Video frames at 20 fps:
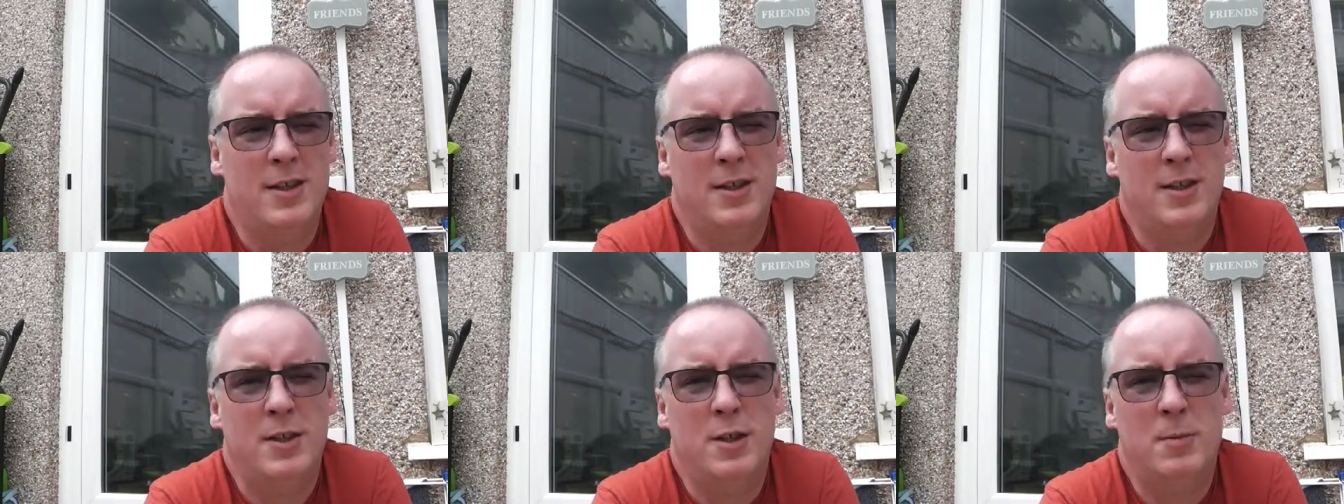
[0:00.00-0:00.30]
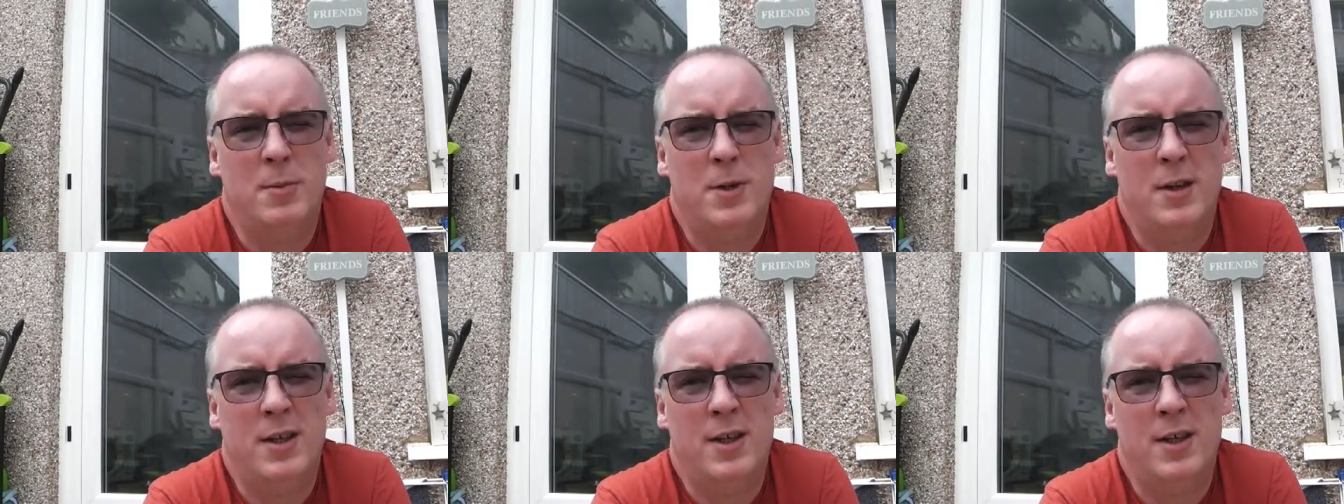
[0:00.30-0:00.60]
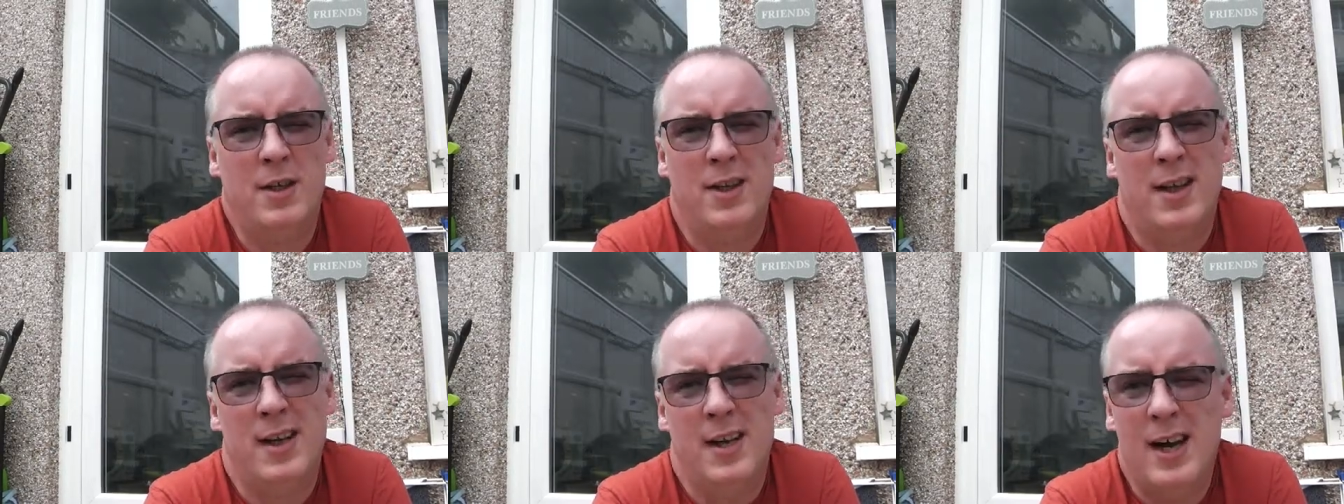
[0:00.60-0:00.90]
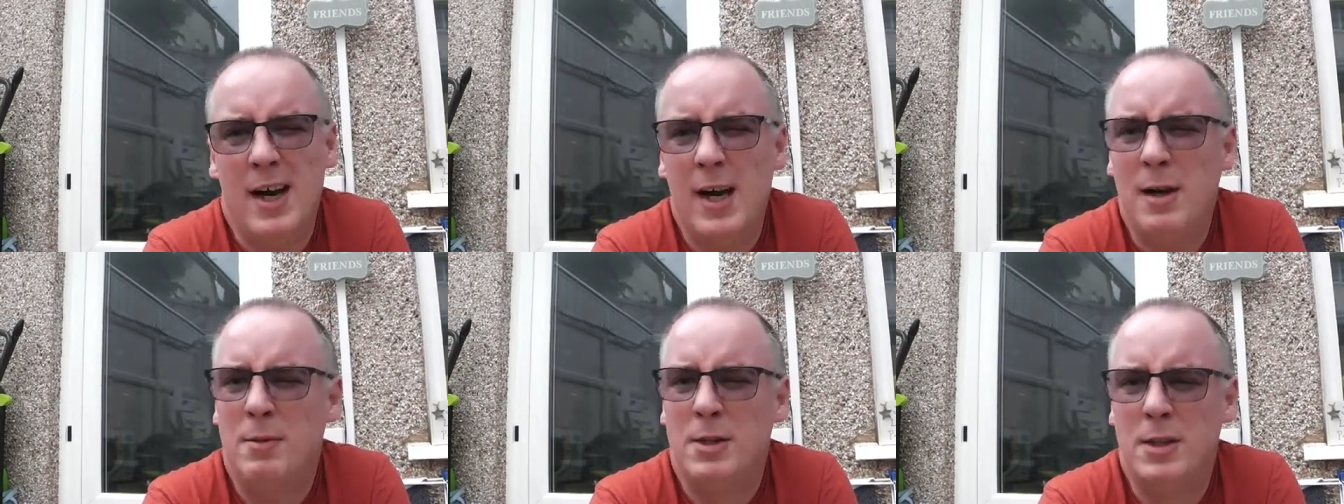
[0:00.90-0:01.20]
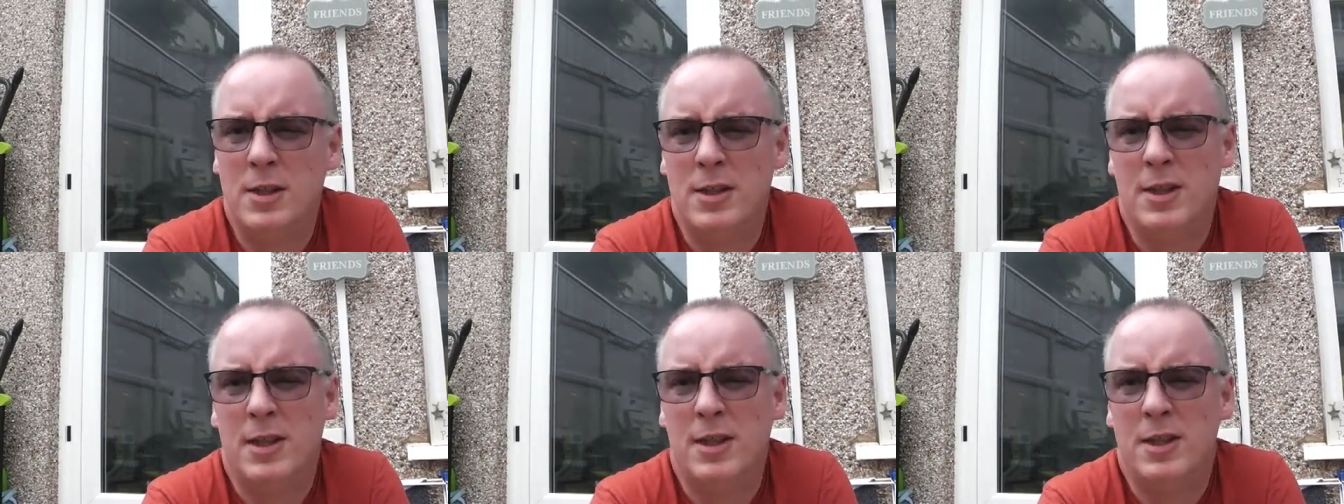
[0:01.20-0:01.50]
It's got me thinking, how
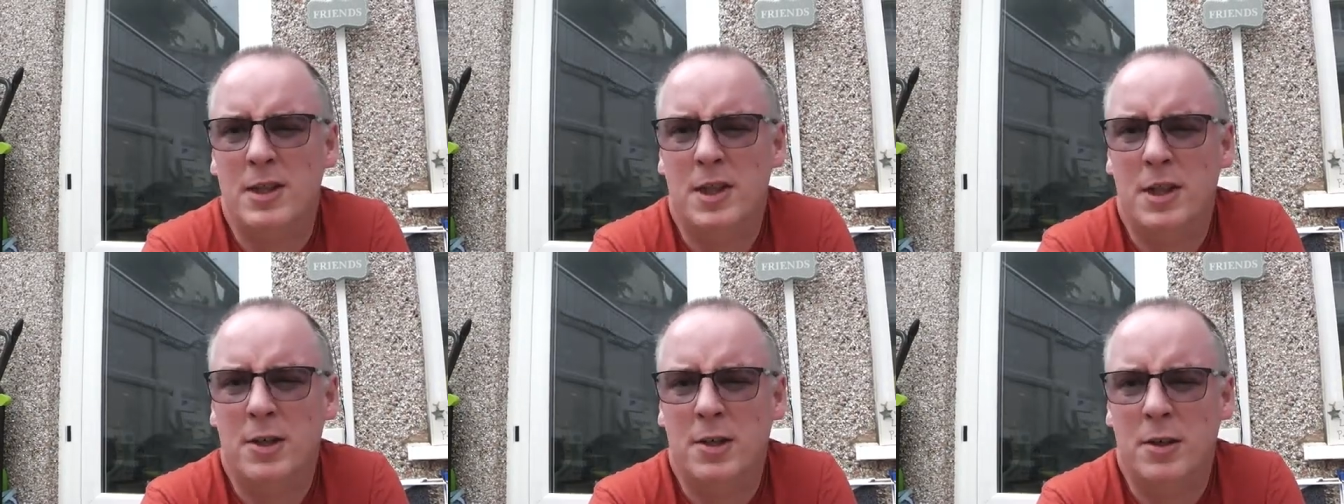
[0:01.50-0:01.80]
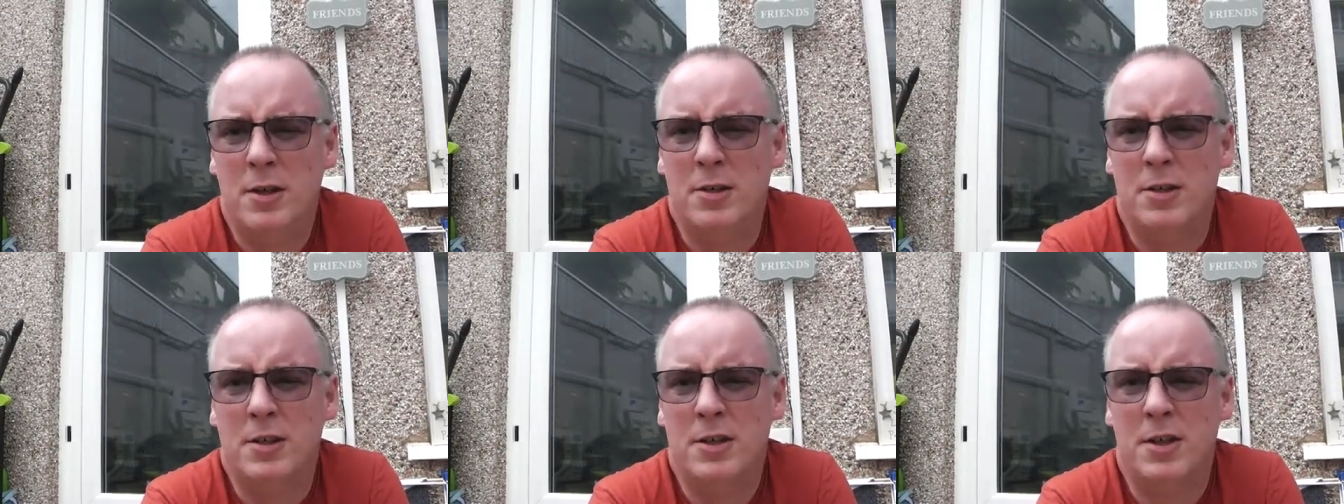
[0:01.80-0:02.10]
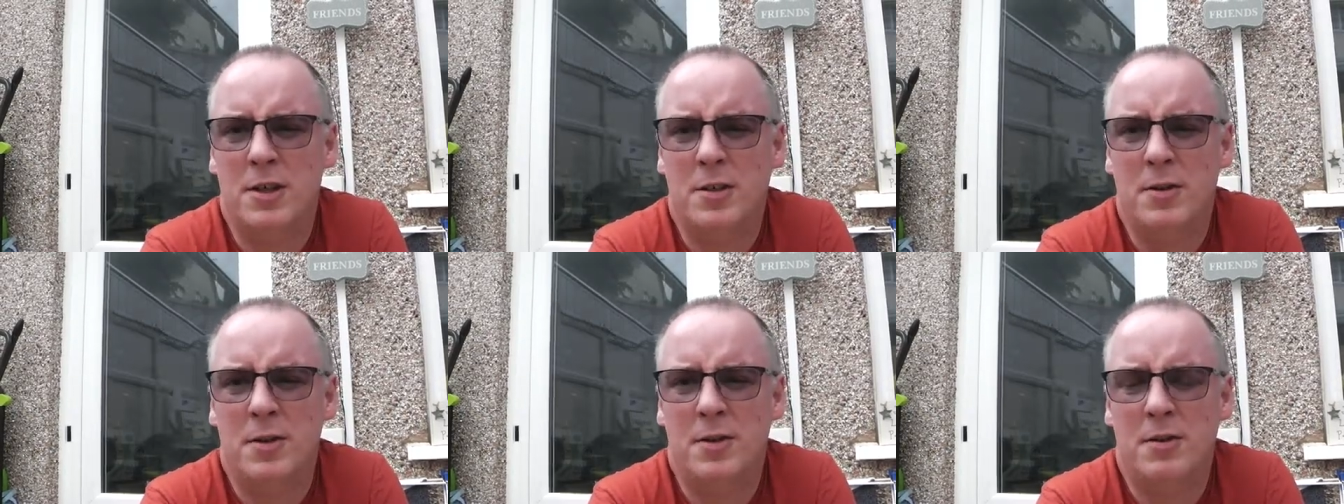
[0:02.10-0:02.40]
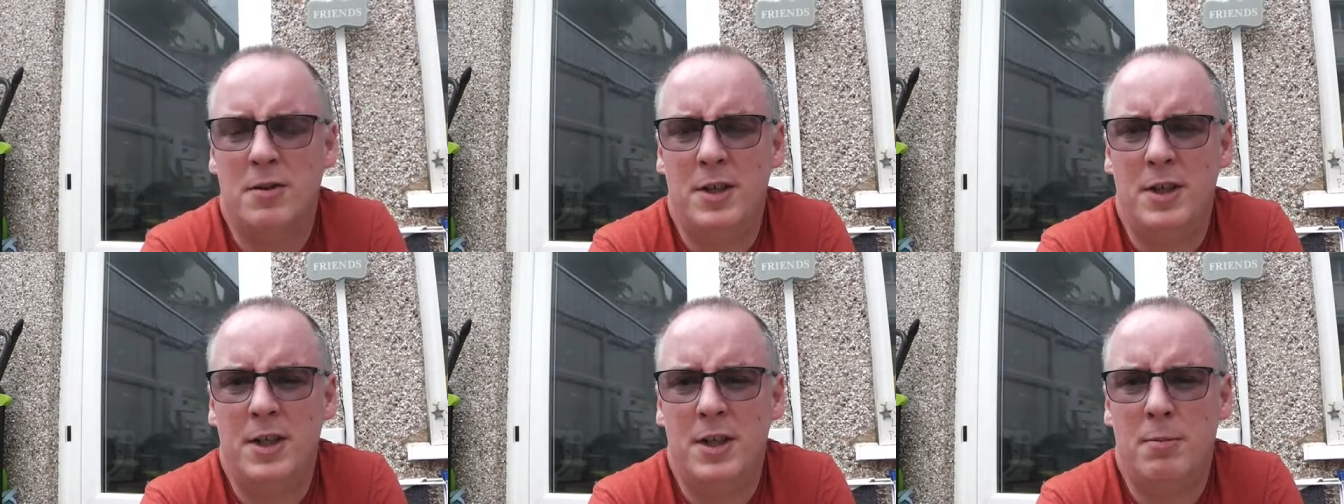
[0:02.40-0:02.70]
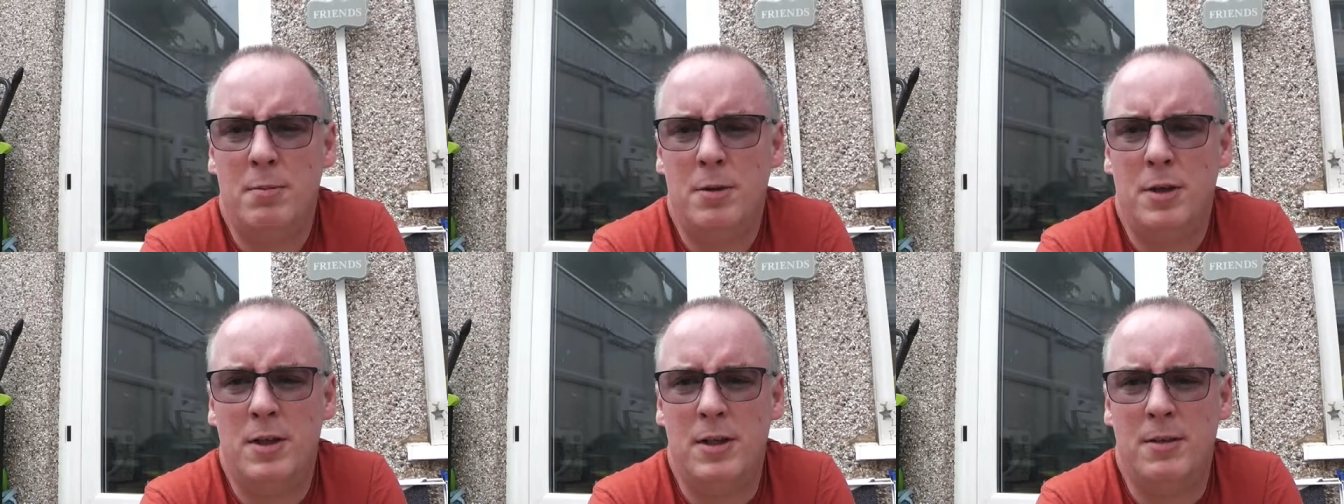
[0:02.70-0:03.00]
much does it actually cost to do a
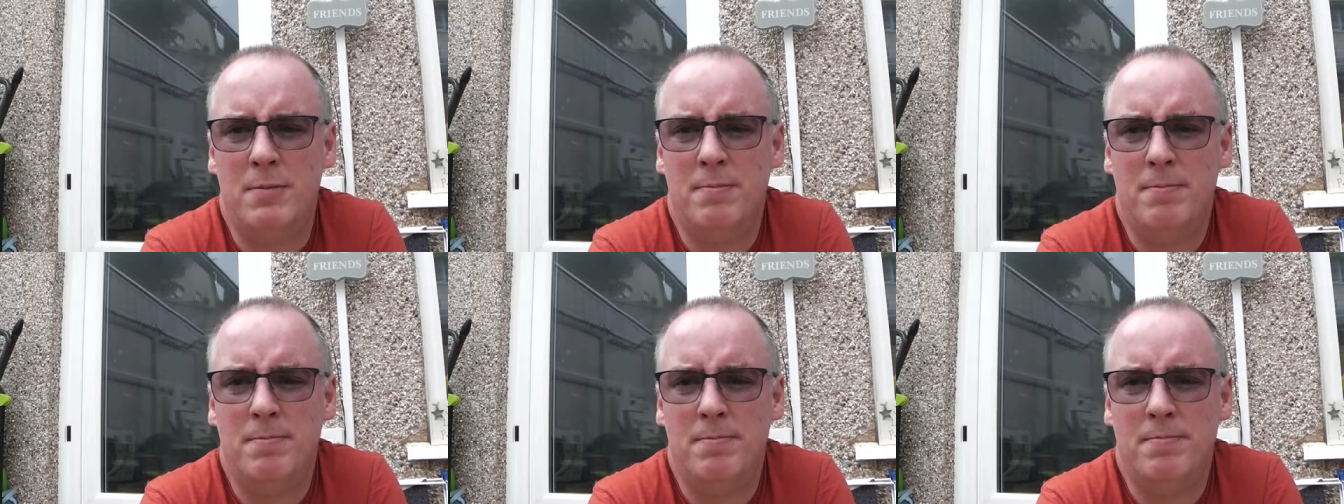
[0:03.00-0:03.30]
3D print?